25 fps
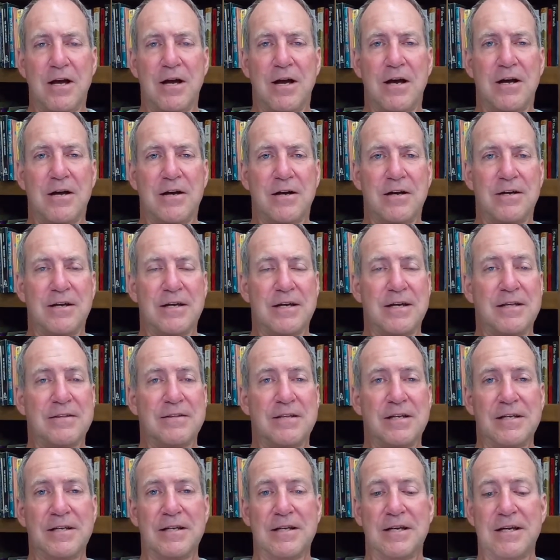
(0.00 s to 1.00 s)

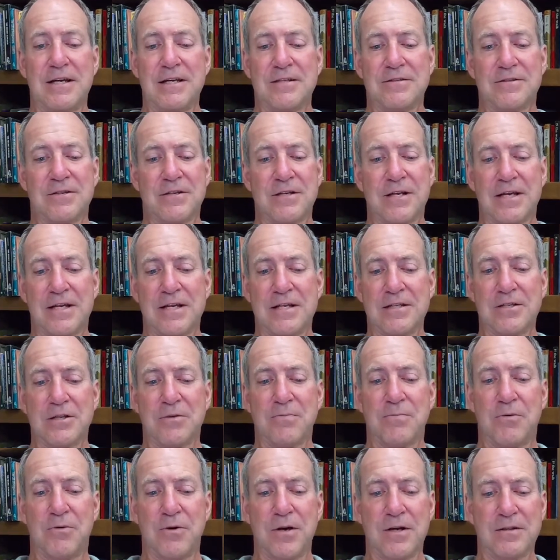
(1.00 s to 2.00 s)
then it's going to get to
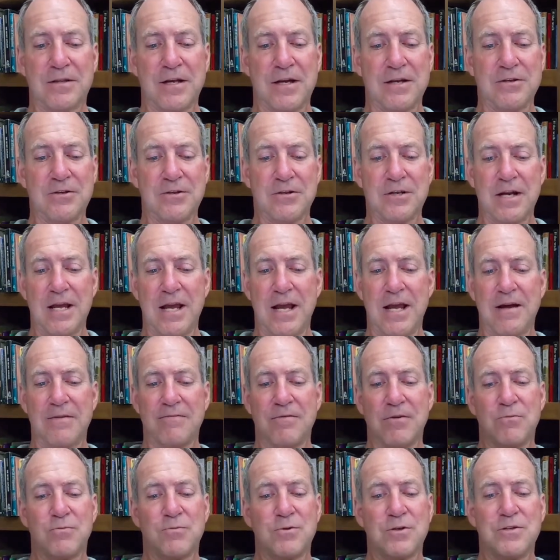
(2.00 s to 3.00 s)
the point that you're going to
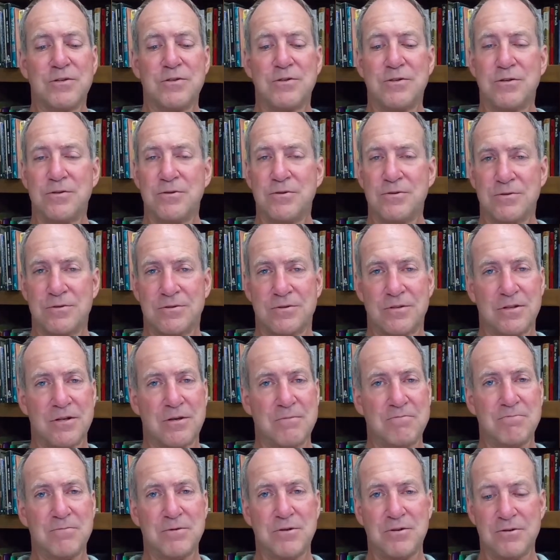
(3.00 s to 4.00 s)
have reduced
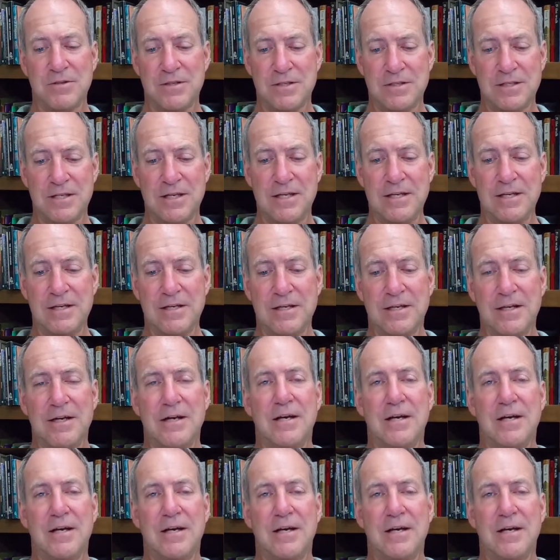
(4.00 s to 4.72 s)
immunity